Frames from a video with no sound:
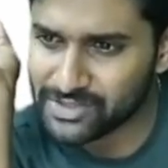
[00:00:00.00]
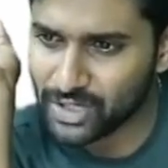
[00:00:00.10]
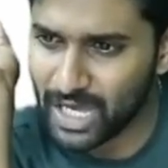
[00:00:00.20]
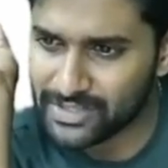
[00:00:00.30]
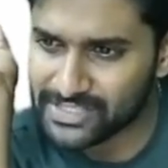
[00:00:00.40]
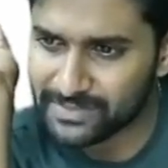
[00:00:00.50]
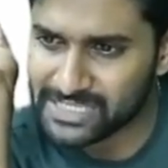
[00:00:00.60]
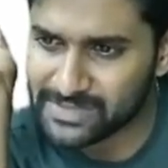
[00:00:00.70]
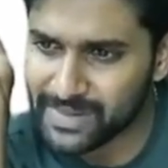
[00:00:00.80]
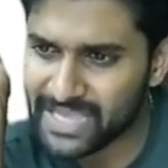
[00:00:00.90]
So answer
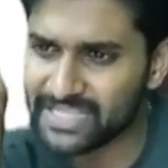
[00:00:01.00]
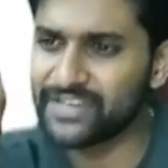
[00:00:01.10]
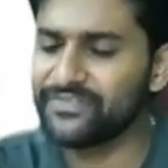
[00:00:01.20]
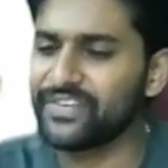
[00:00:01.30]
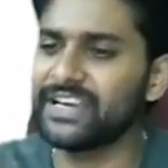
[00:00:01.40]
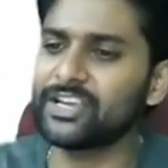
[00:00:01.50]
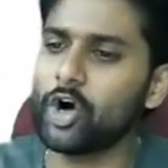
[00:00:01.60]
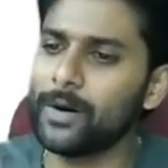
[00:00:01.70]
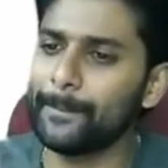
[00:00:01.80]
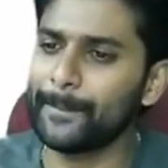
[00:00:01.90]
must be either infinity
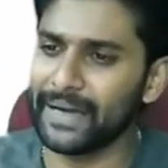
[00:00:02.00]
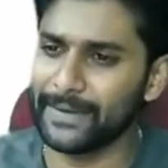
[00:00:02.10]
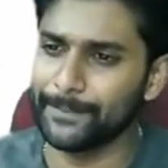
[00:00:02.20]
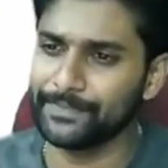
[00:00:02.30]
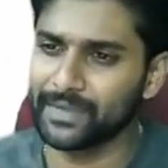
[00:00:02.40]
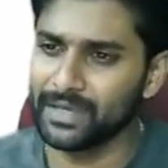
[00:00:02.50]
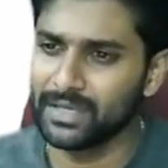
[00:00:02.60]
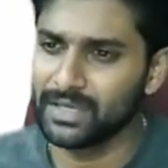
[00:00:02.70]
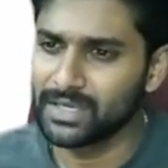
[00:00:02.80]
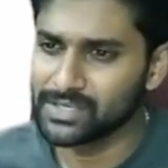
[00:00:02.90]
or pi.
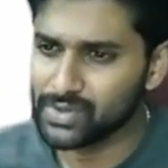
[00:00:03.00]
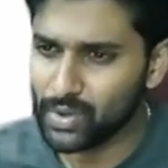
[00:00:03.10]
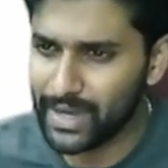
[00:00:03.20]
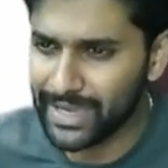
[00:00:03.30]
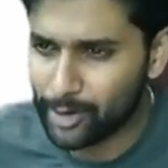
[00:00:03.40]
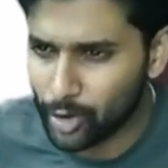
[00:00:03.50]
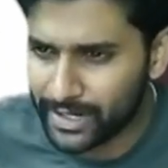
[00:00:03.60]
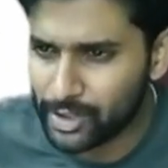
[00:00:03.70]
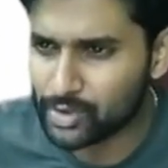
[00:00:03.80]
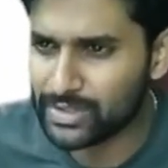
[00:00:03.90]
So
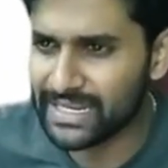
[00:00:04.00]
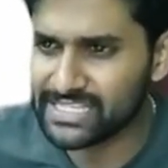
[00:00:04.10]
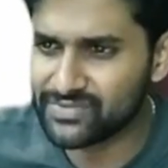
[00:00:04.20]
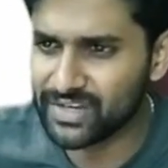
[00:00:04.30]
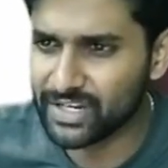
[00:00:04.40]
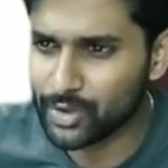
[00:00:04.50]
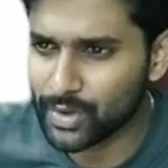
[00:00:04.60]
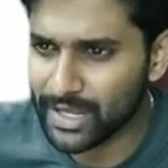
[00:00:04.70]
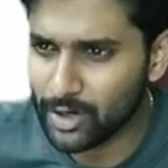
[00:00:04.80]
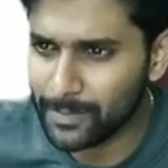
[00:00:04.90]
according to the next one, you
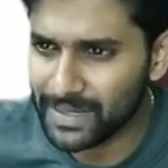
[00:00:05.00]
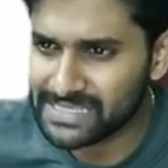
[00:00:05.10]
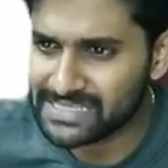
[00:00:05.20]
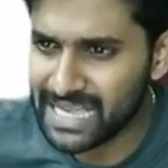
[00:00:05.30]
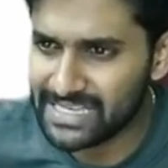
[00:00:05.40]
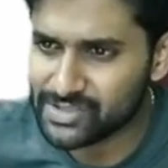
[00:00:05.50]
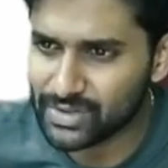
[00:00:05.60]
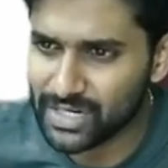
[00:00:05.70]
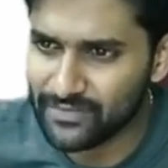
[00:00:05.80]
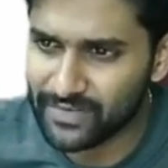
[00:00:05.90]
cannot place I. So
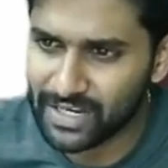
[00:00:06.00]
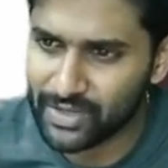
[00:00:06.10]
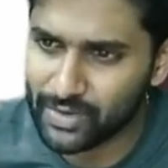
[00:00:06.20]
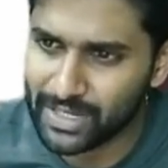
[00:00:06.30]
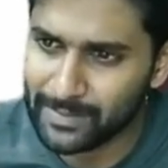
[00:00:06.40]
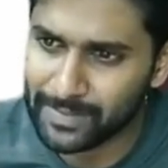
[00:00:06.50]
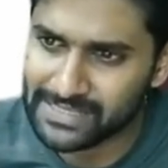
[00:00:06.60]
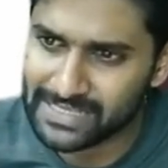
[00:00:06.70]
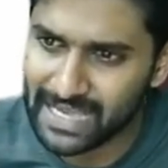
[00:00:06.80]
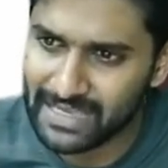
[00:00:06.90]
definitely you can
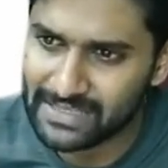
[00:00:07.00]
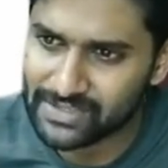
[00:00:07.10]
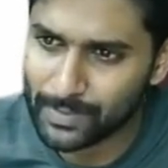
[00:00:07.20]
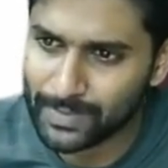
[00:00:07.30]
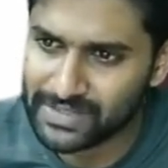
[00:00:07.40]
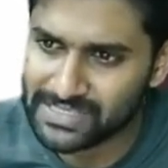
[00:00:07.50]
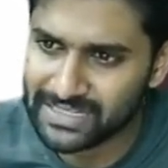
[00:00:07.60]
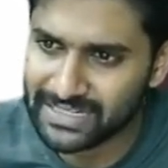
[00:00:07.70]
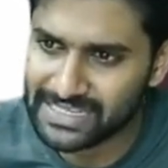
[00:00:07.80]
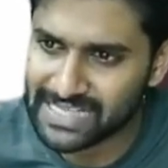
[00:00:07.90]
place I. So
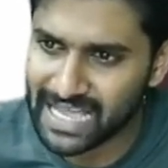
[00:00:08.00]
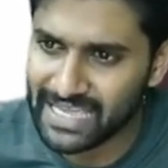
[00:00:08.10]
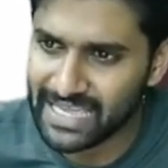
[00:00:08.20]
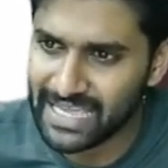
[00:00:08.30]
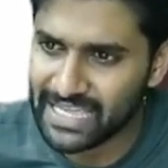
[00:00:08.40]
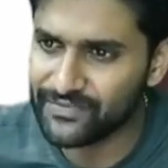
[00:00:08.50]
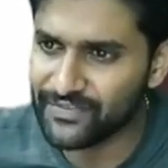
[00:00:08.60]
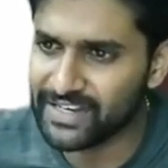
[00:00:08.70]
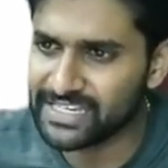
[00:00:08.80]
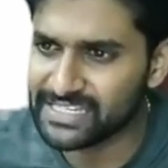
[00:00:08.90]
percentage I
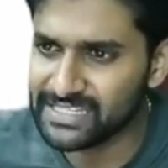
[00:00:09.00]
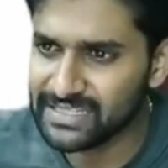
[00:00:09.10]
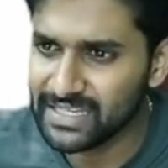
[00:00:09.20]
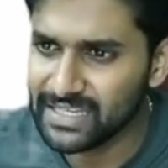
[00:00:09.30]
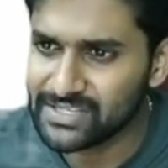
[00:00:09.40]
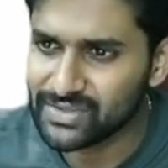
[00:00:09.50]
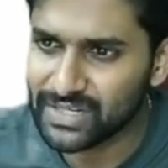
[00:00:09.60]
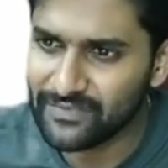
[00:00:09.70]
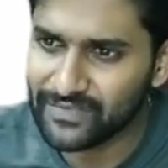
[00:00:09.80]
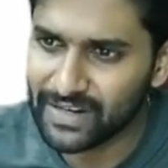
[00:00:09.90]
infinity. So
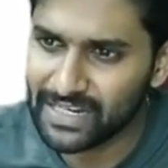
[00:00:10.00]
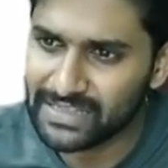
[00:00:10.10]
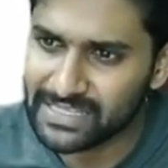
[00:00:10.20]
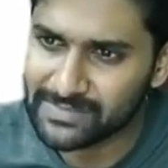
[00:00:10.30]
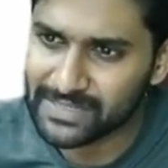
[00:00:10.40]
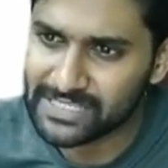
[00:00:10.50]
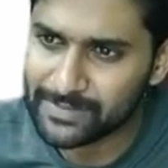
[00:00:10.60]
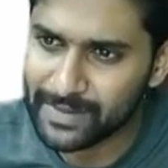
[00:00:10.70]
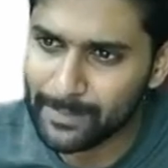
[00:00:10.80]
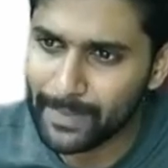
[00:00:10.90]
definitely these must
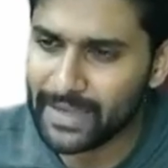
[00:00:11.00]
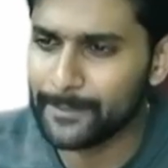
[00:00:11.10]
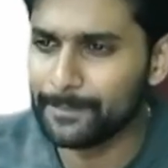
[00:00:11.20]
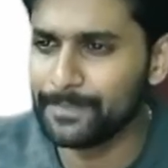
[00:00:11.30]
be pi.